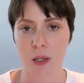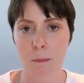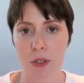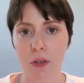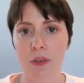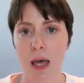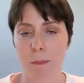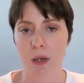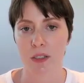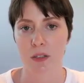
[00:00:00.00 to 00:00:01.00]
and build
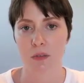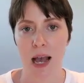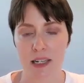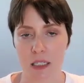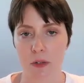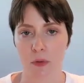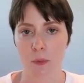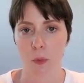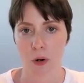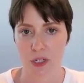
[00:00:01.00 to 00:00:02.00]
that muscle of asking
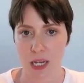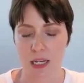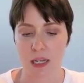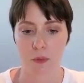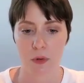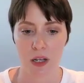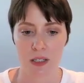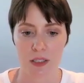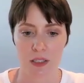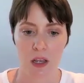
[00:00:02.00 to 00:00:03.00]
for more and taking
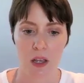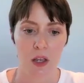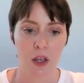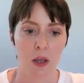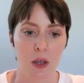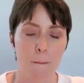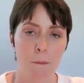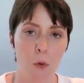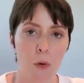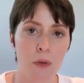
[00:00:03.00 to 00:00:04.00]
risks.
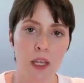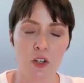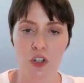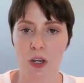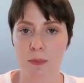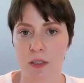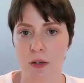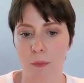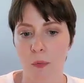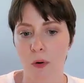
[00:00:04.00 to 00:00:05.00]
More relationships,
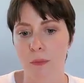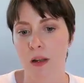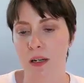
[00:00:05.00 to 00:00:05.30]
more